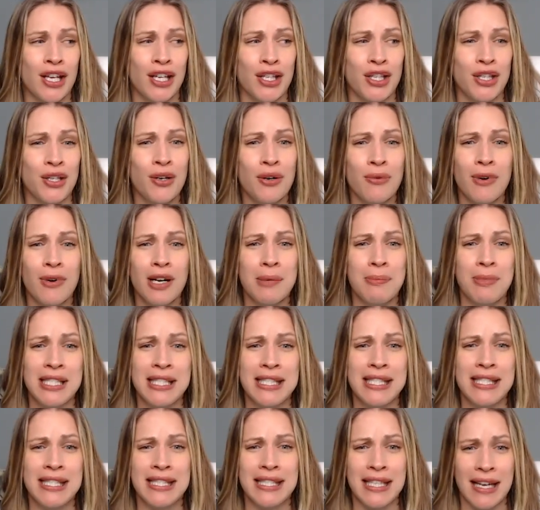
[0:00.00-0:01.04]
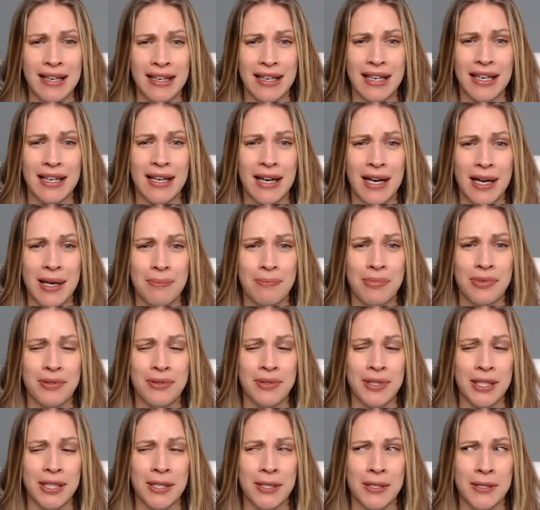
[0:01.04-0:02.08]
you don't want to be sucking up,
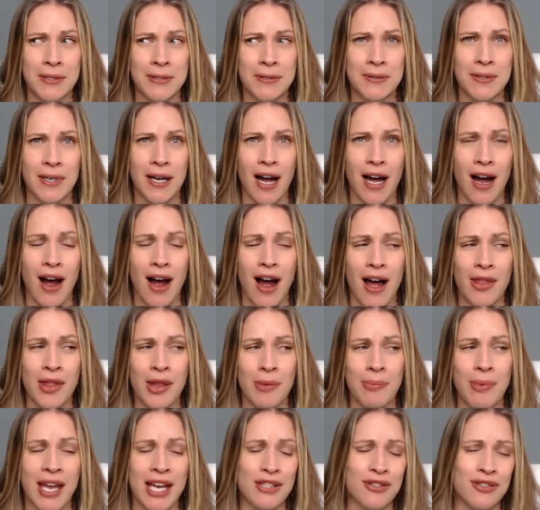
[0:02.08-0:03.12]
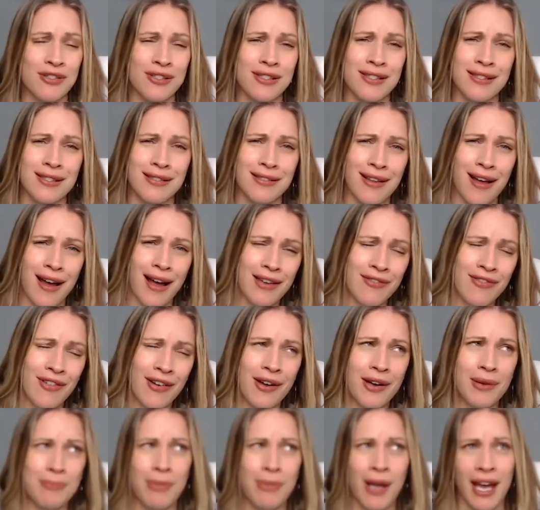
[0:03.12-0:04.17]
you know, the patient's
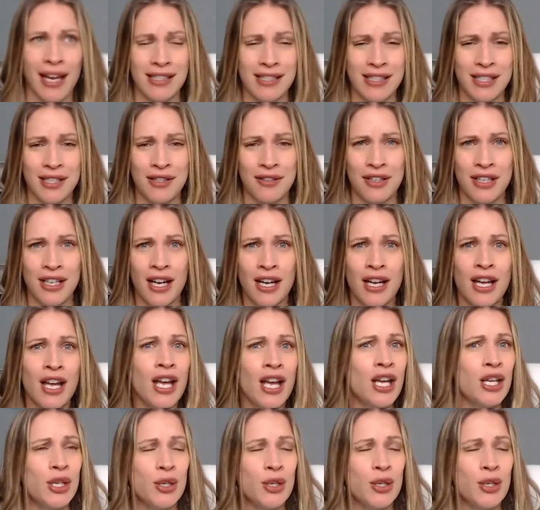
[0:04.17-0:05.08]
saliva, bacteria.